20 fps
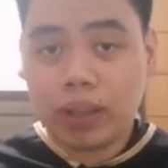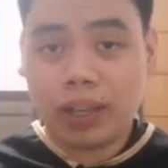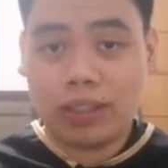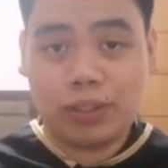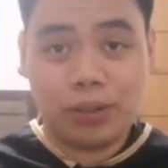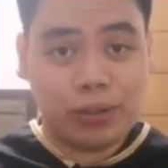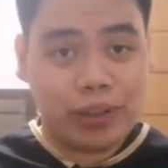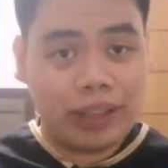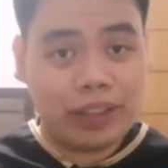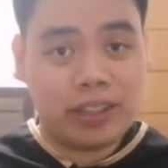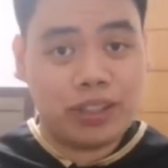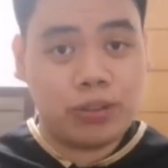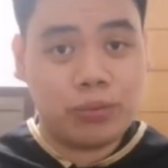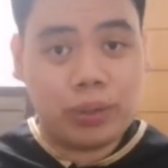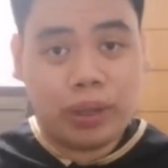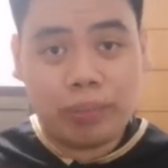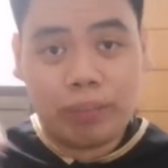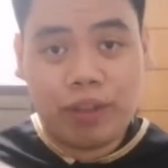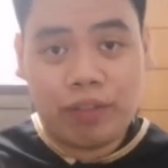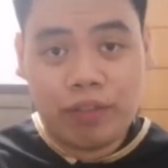So that is
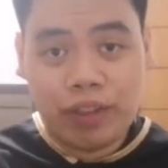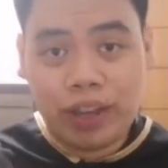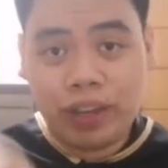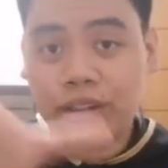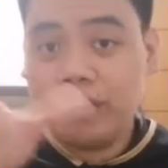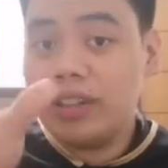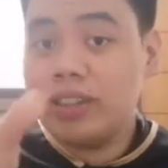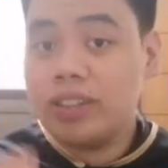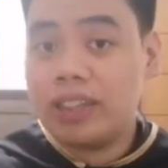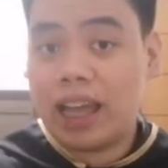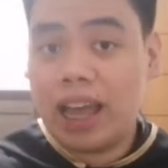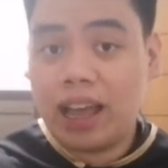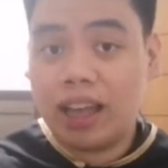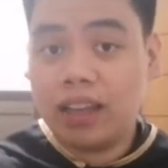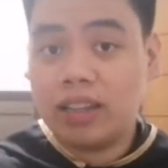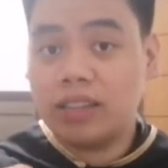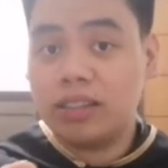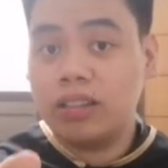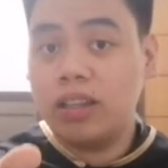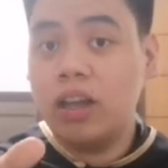when my Vanguard
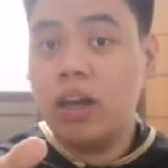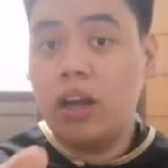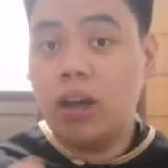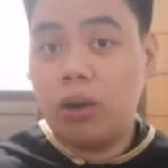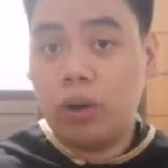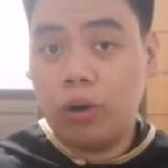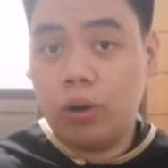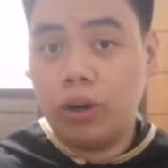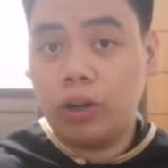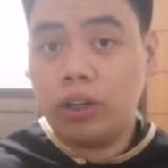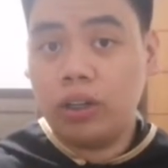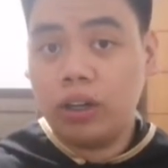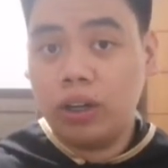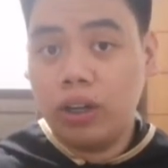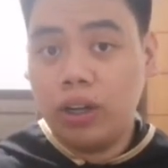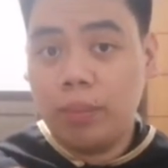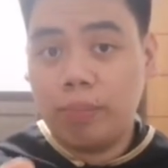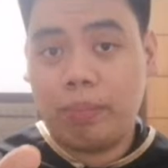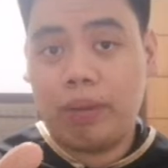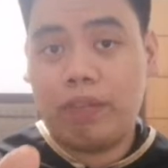attacks
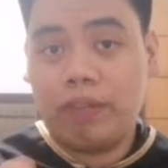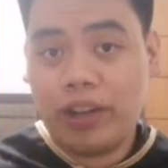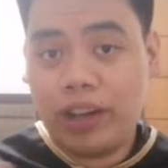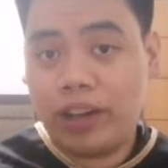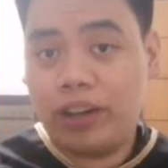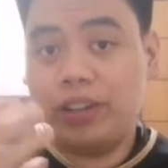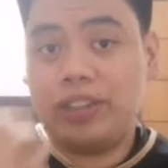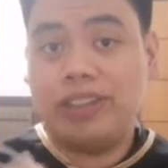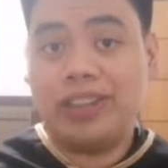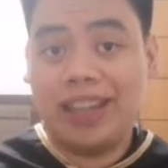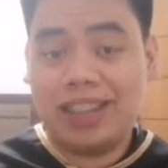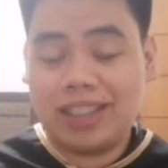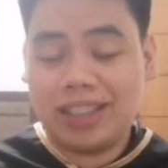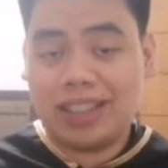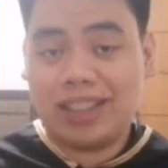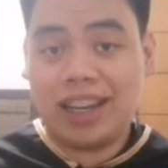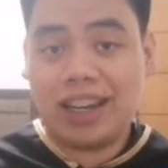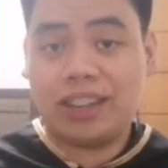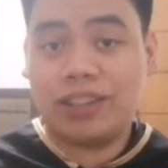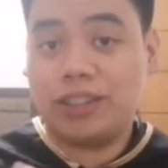or my Vanguard gets
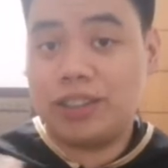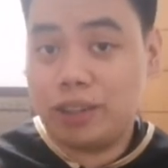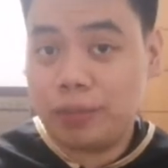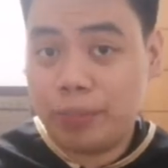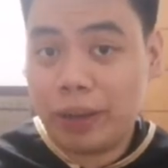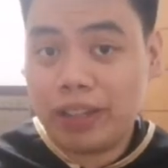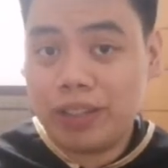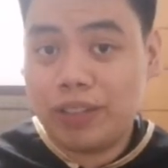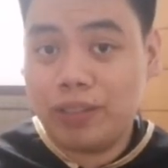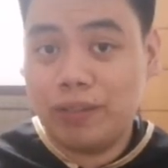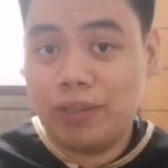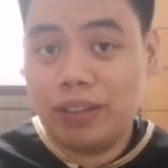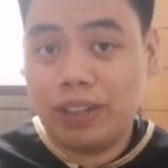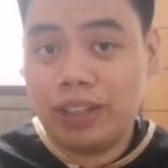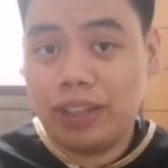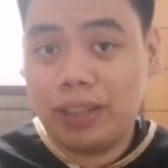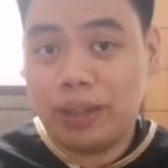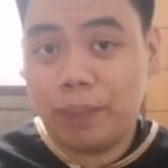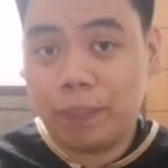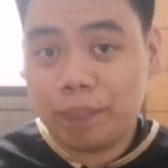attacked respectively.
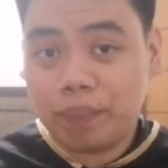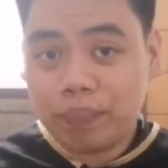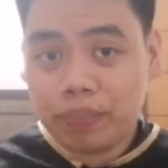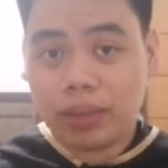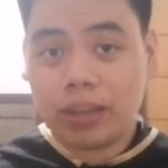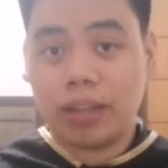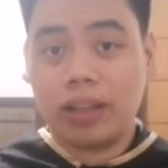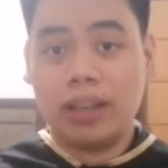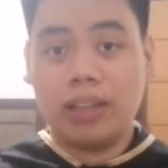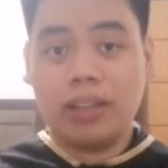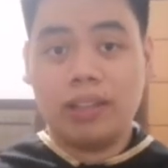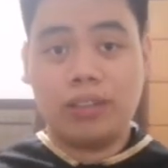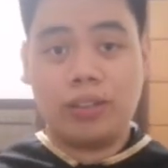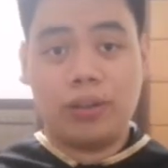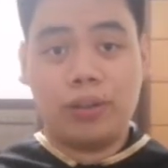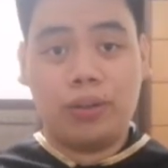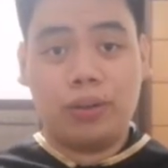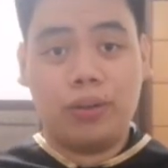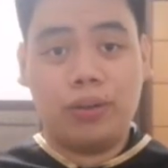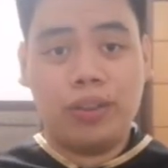
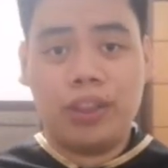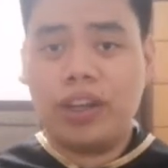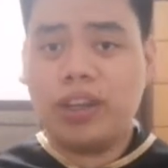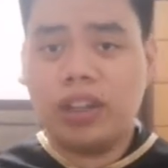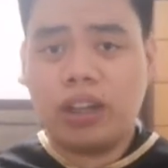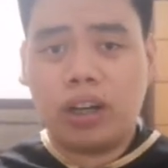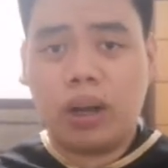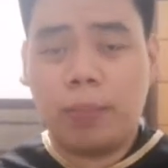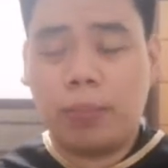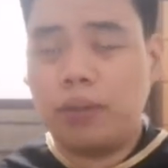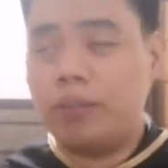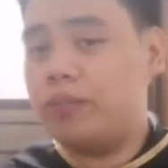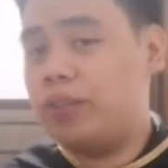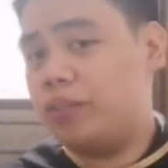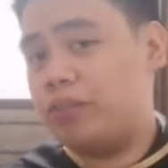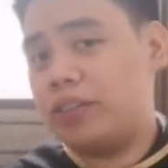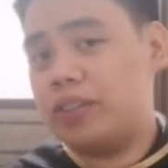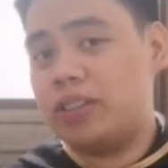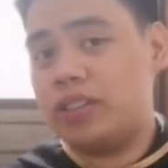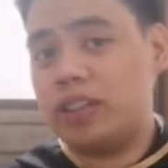So there are a couple of
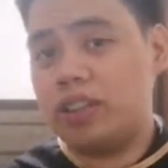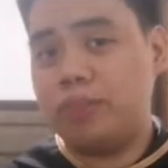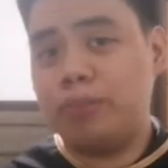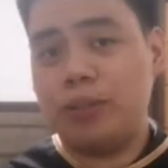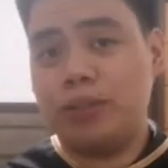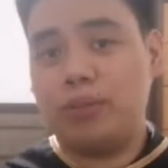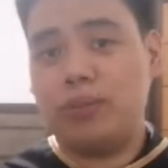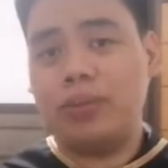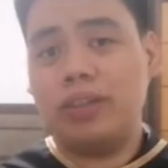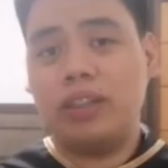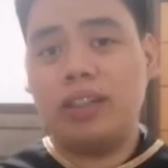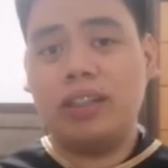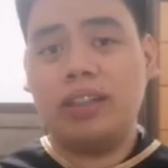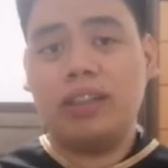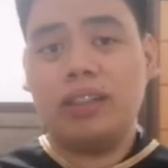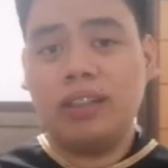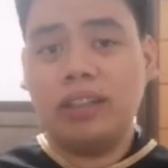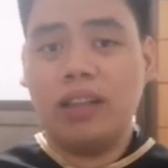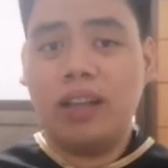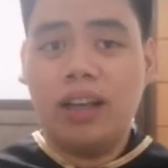differences
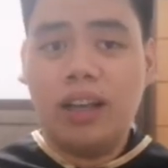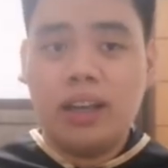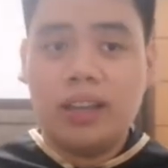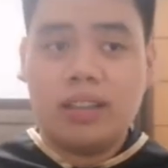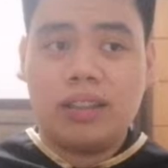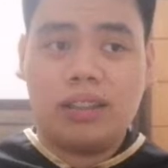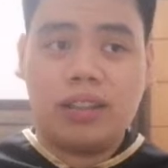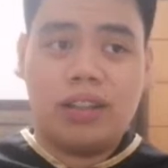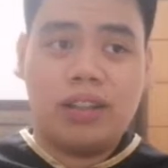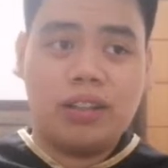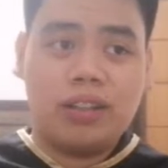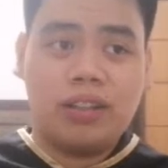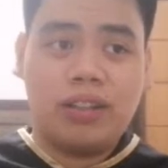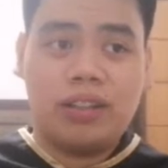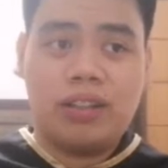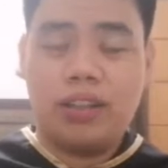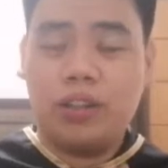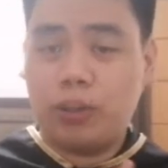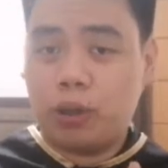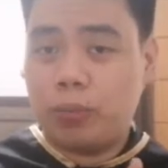between
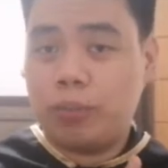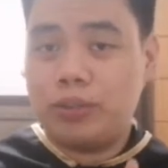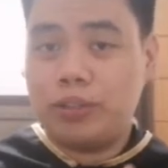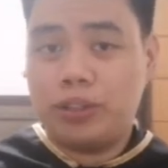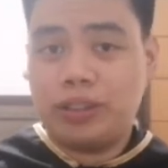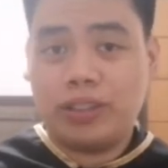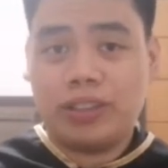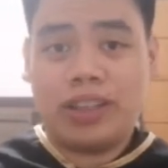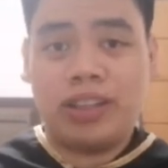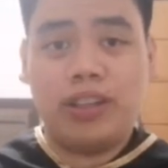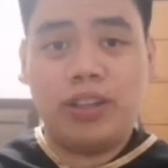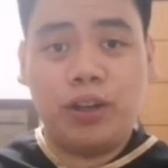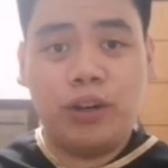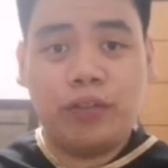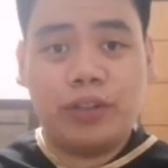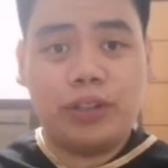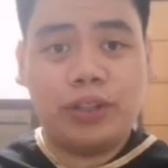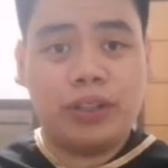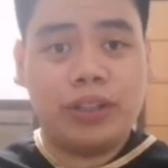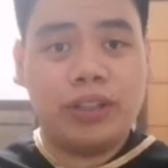the normal triggers and the
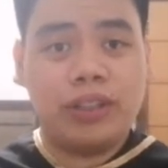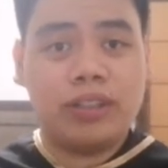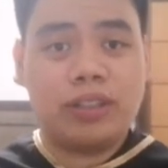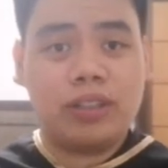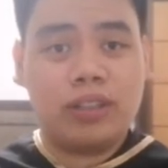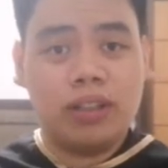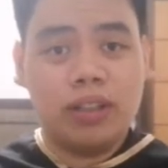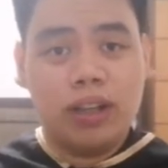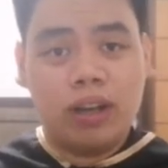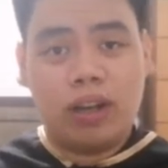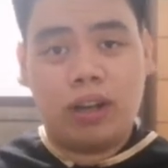overtriggers.